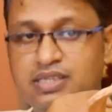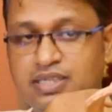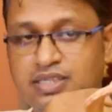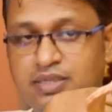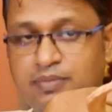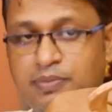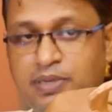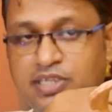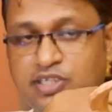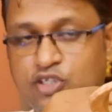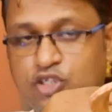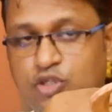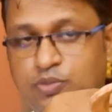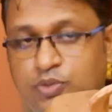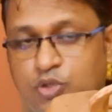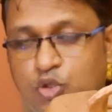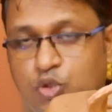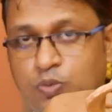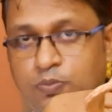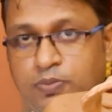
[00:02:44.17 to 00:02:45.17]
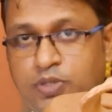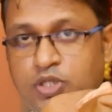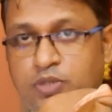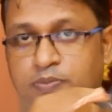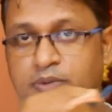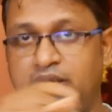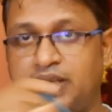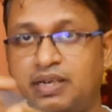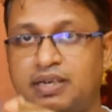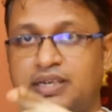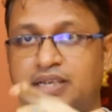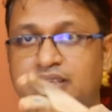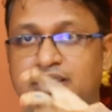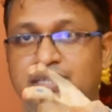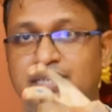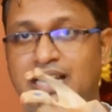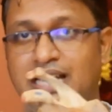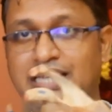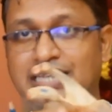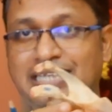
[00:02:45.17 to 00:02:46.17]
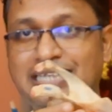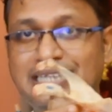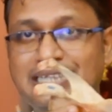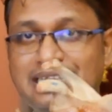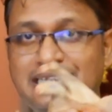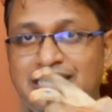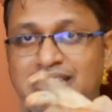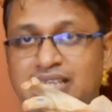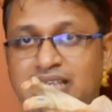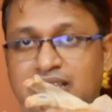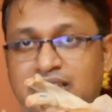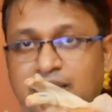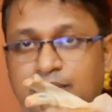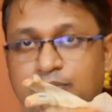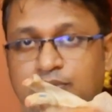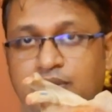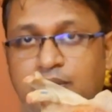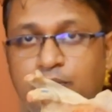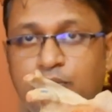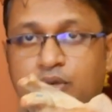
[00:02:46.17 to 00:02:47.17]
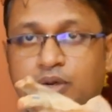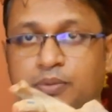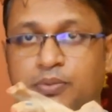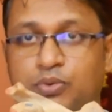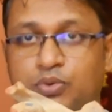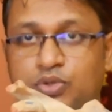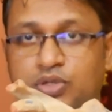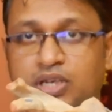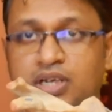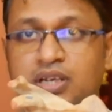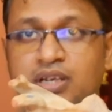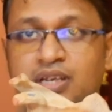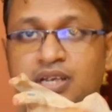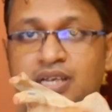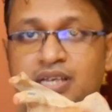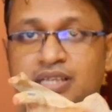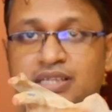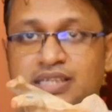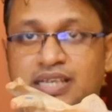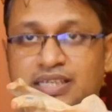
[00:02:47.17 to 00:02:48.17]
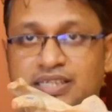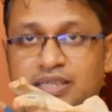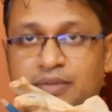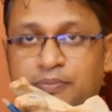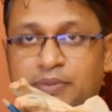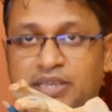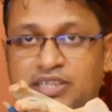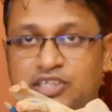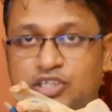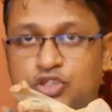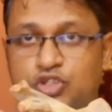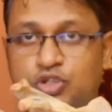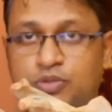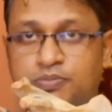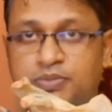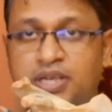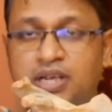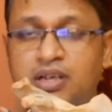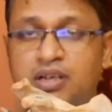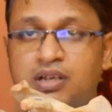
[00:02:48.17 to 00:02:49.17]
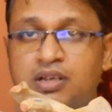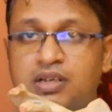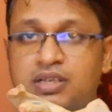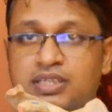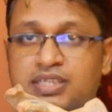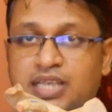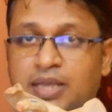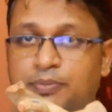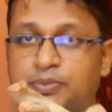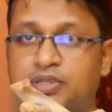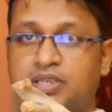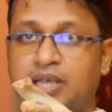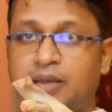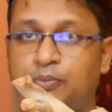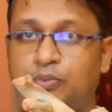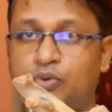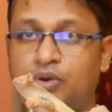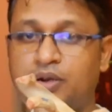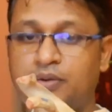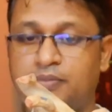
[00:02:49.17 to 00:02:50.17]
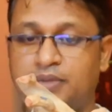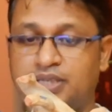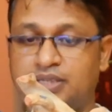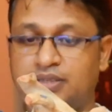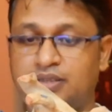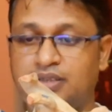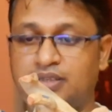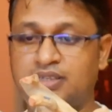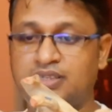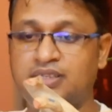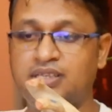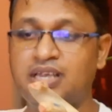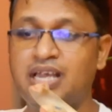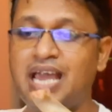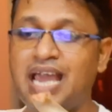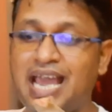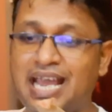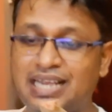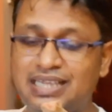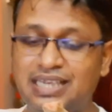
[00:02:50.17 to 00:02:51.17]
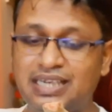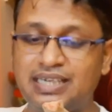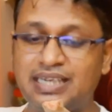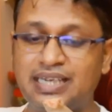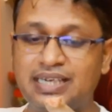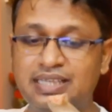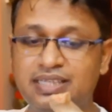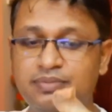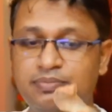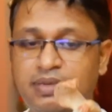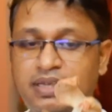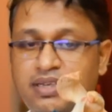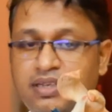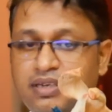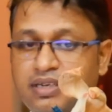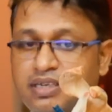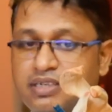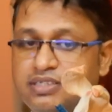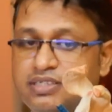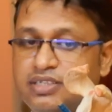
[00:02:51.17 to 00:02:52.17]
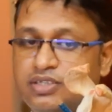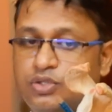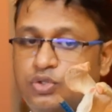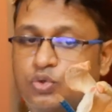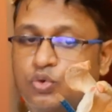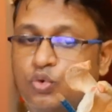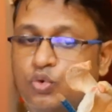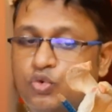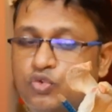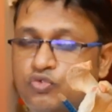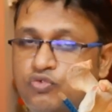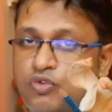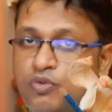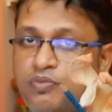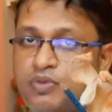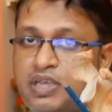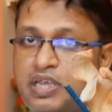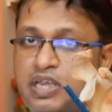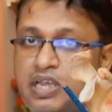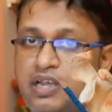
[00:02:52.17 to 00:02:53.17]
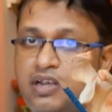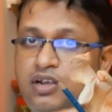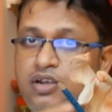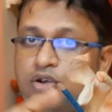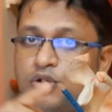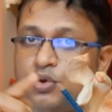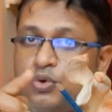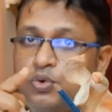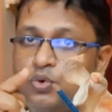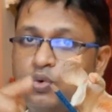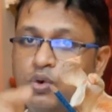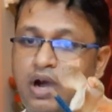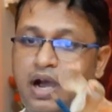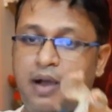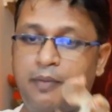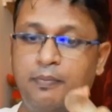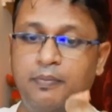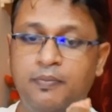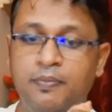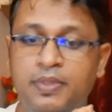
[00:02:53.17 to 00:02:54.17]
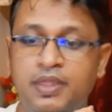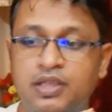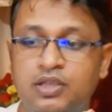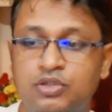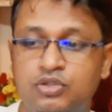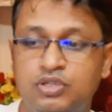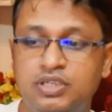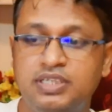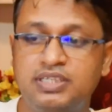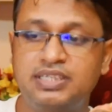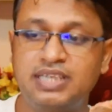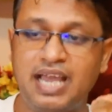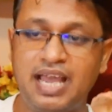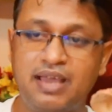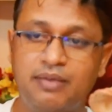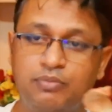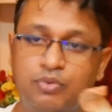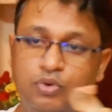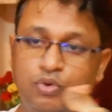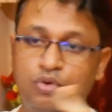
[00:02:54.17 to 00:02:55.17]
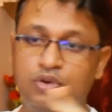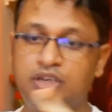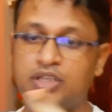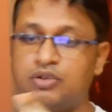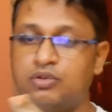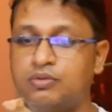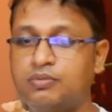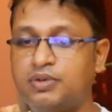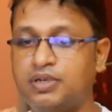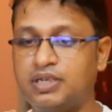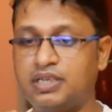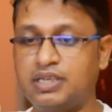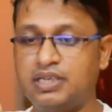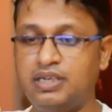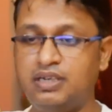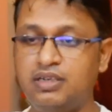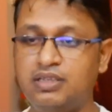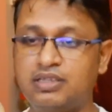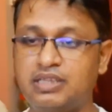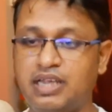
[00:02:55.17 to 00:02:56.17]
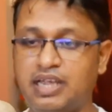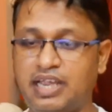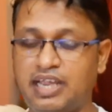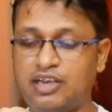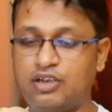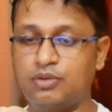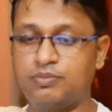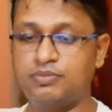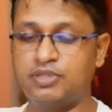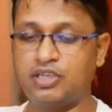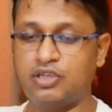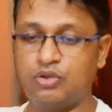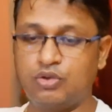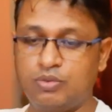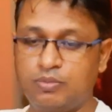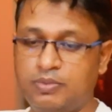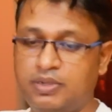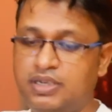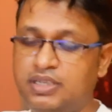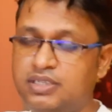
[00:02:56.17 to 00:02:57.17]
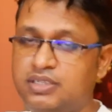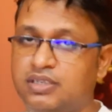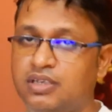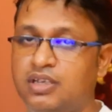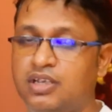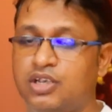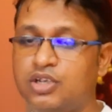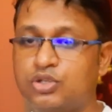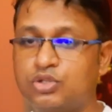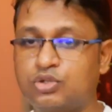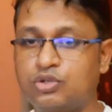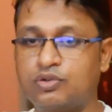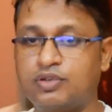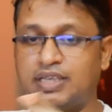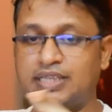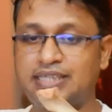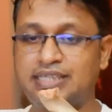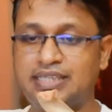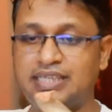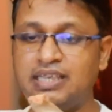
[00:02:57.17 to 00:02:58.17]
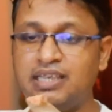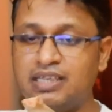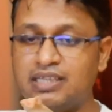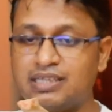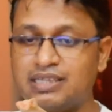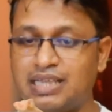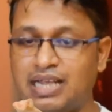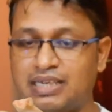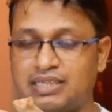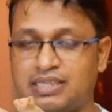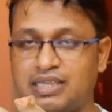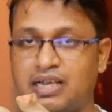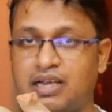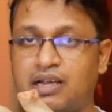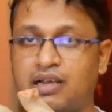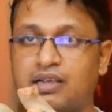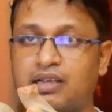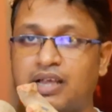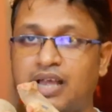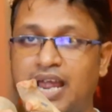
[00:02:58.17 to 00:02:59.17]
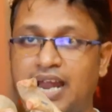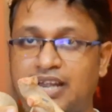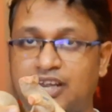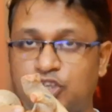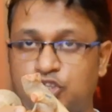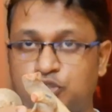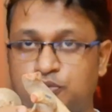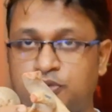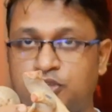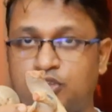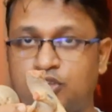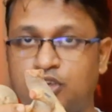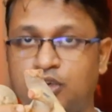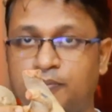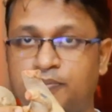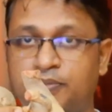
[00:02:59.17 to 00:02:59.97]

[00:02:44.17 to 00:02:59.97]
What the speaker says: that's the passage of the supraspinatus, and in this subscapular fossa, there's a passage of the subscapular muscles. And the teres minor, it just goes from here to up. So I am holding over here the head of the humerus. So you can see there's a attachment